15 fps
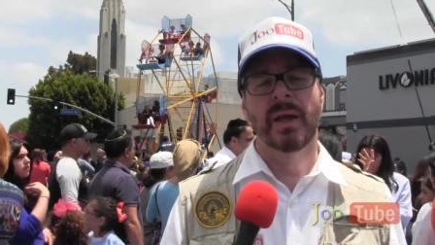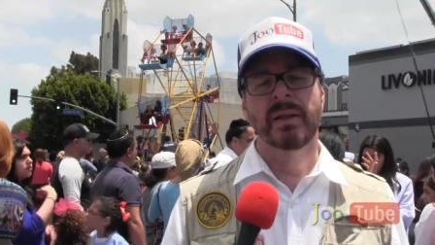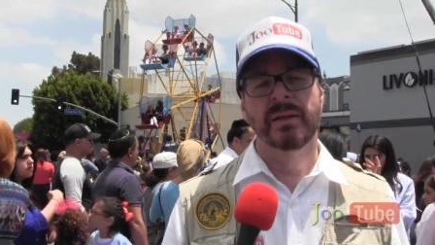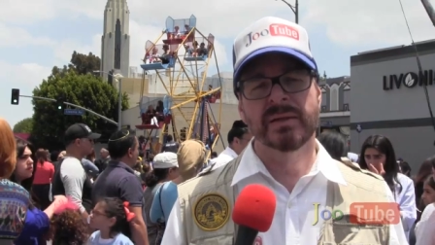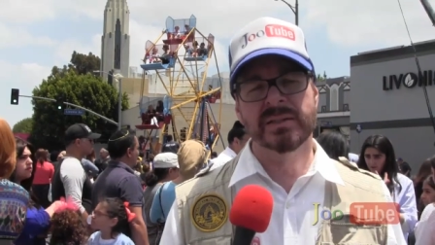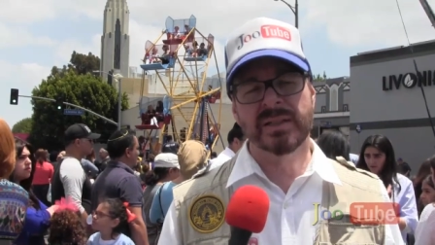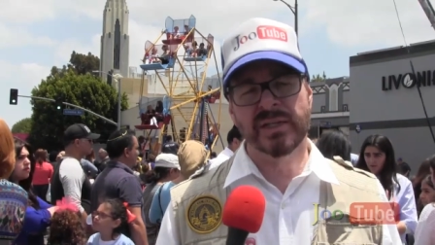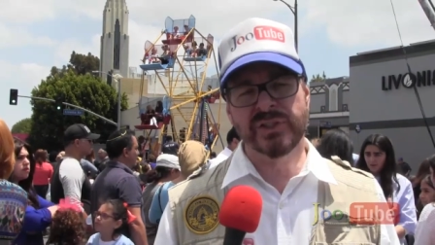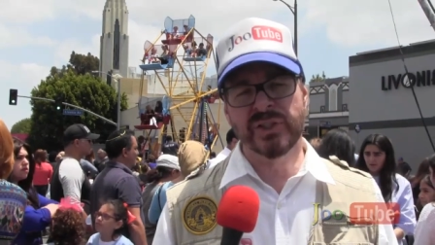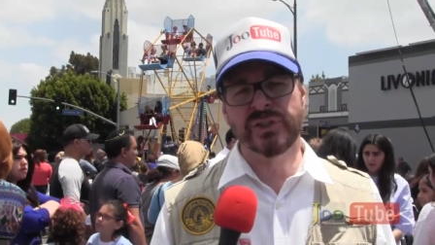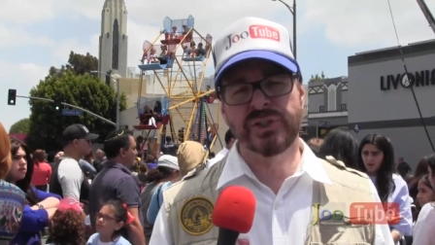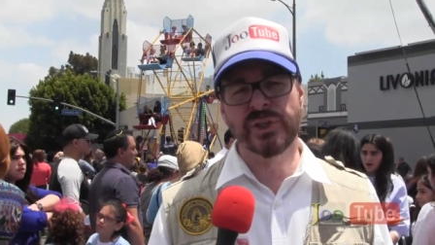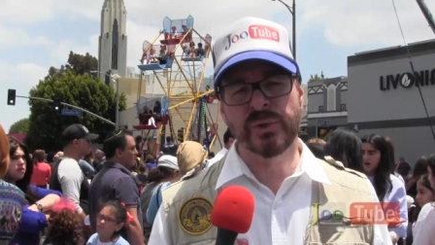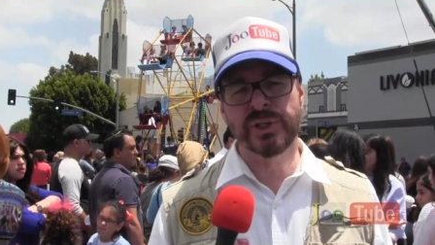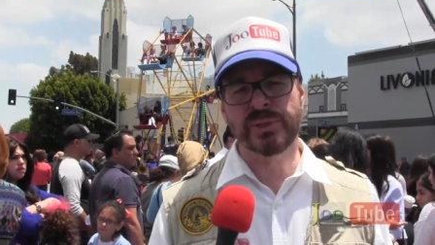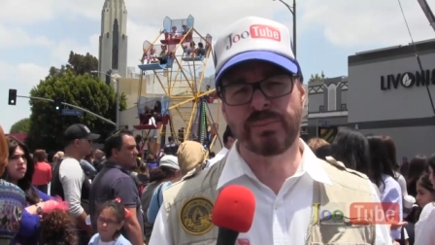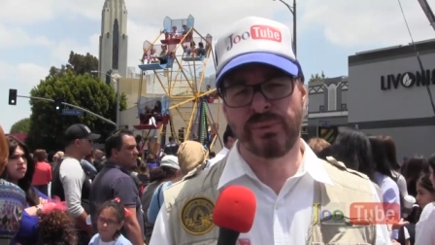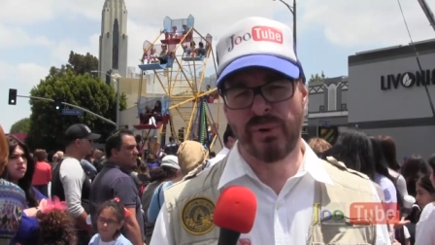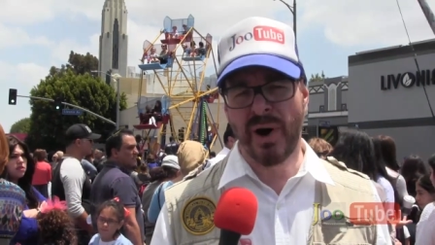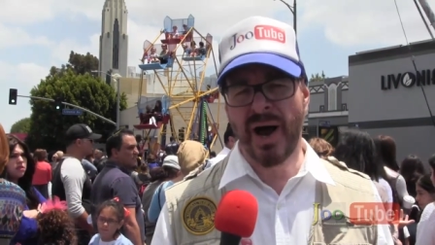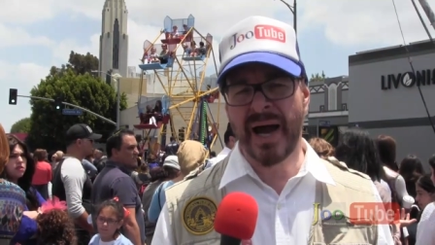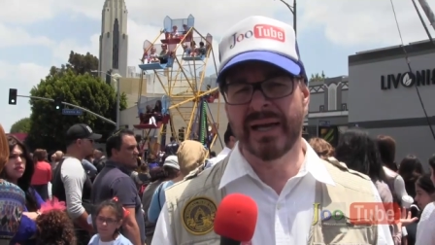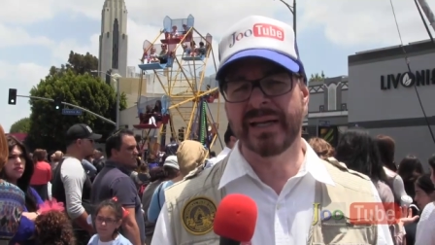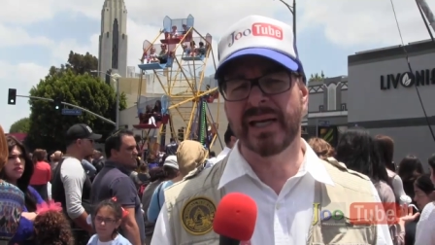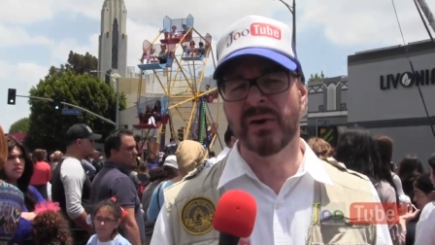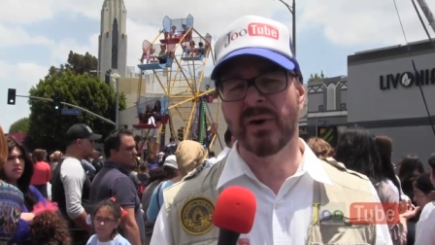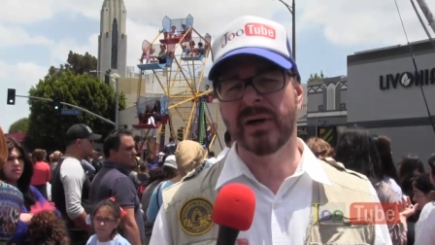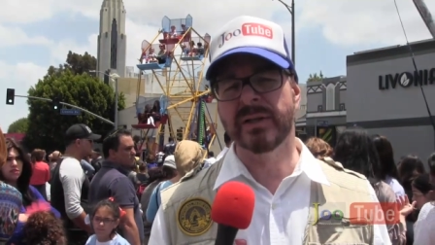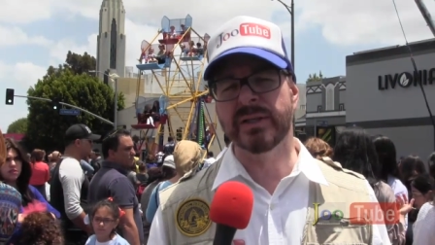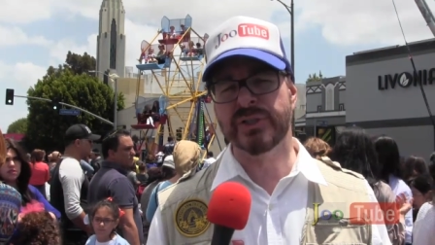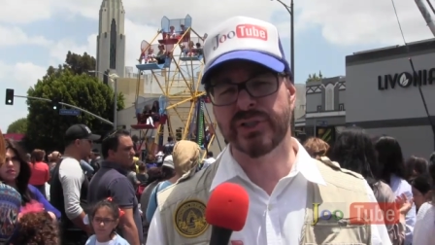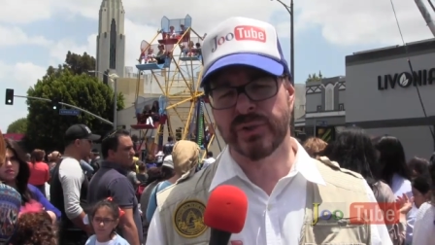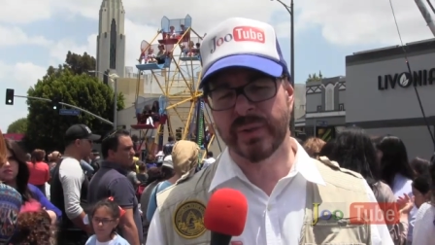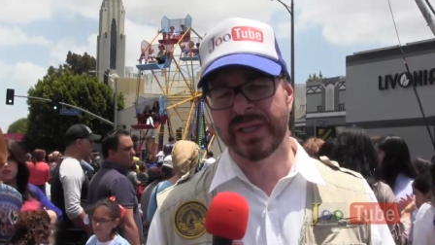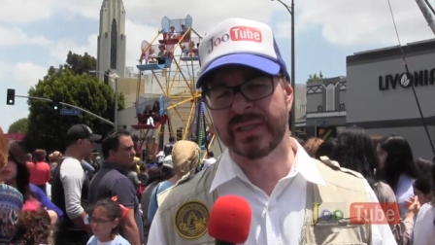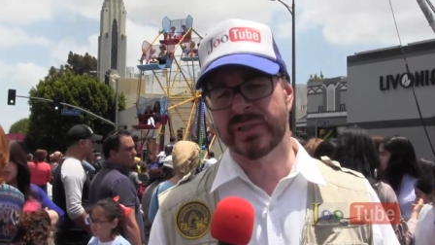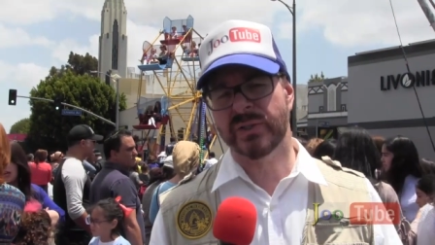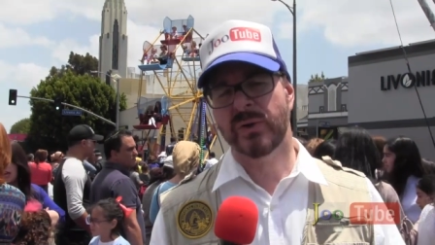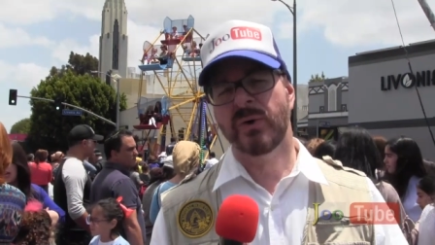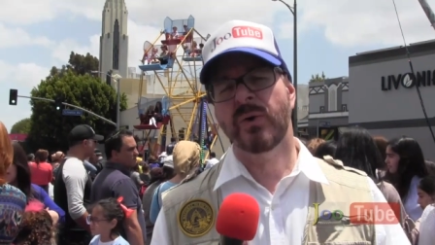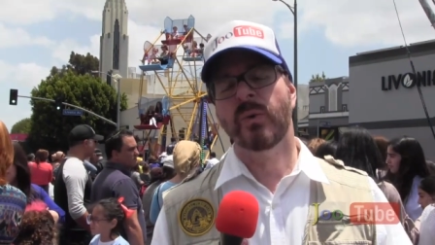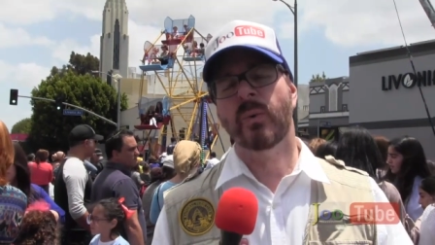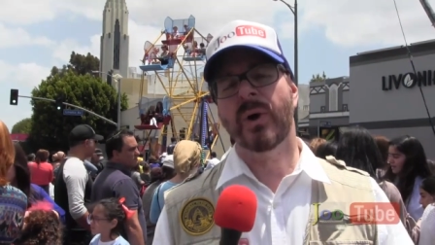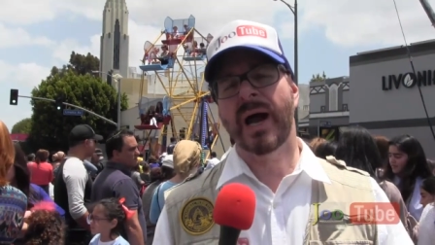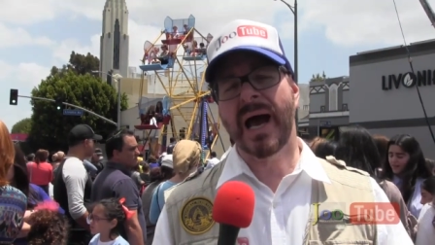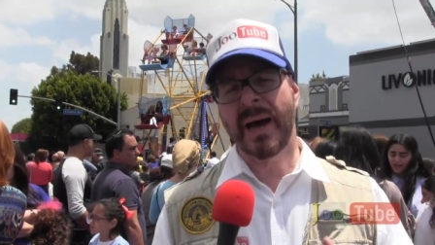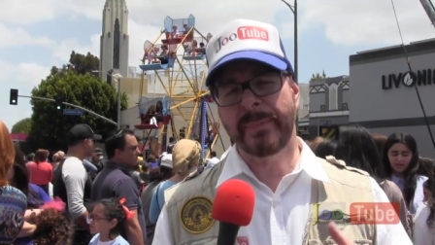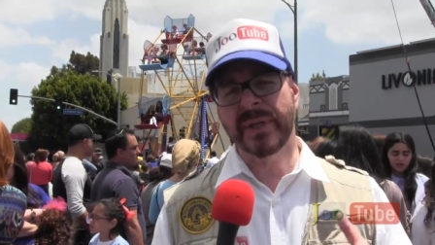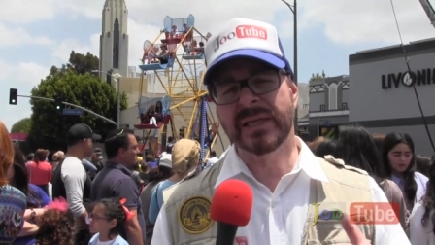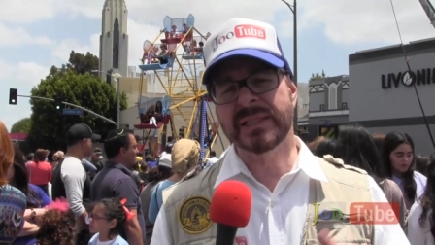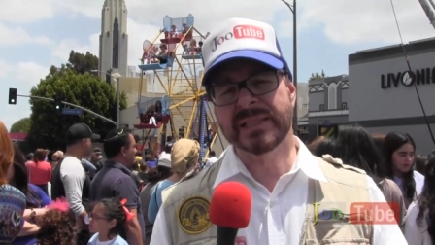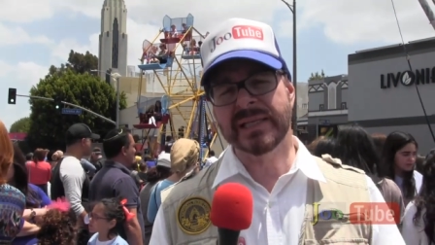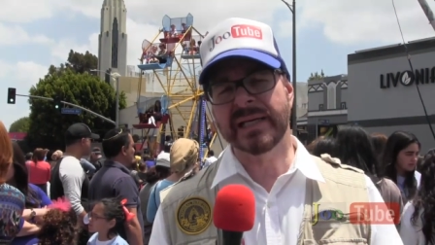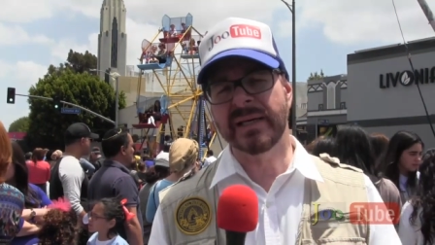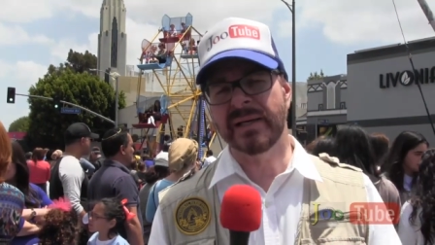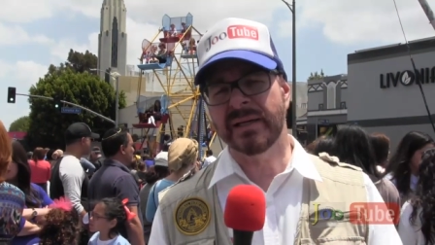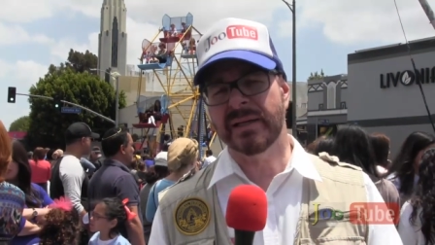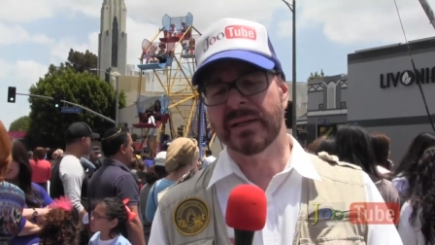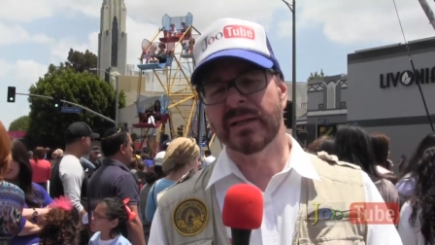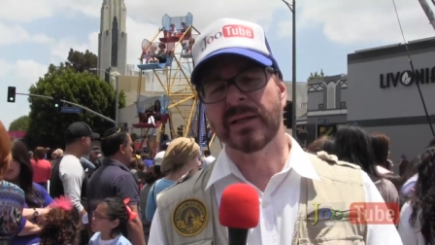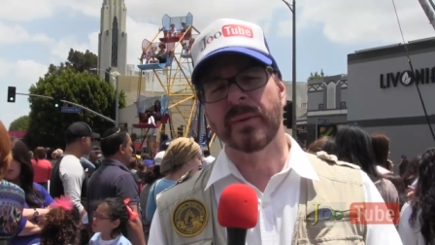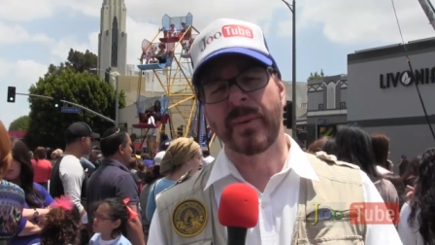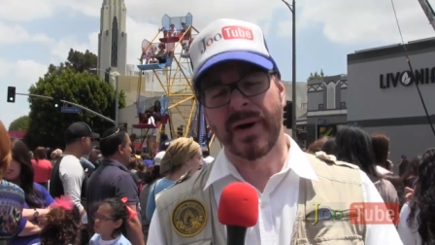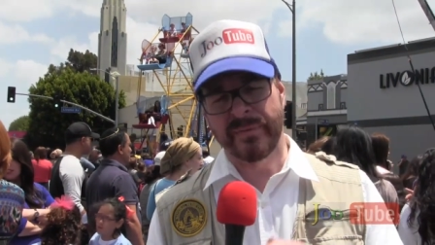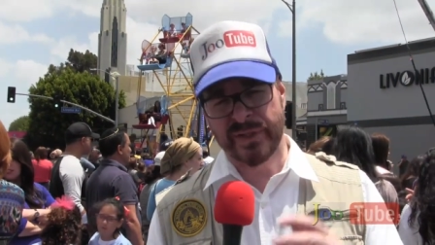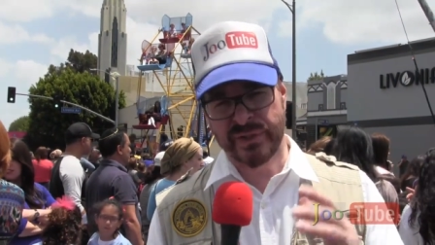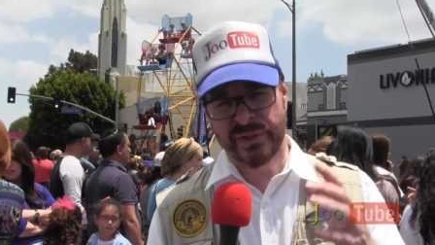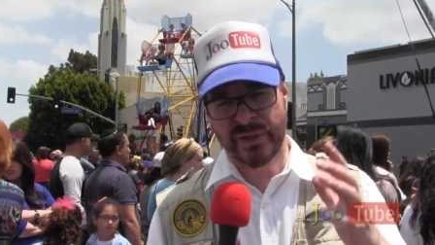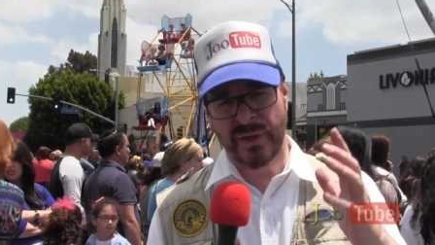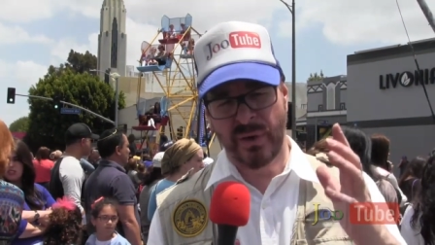There's such a Jewish pride here on the streets. We're happy to see Lubavitch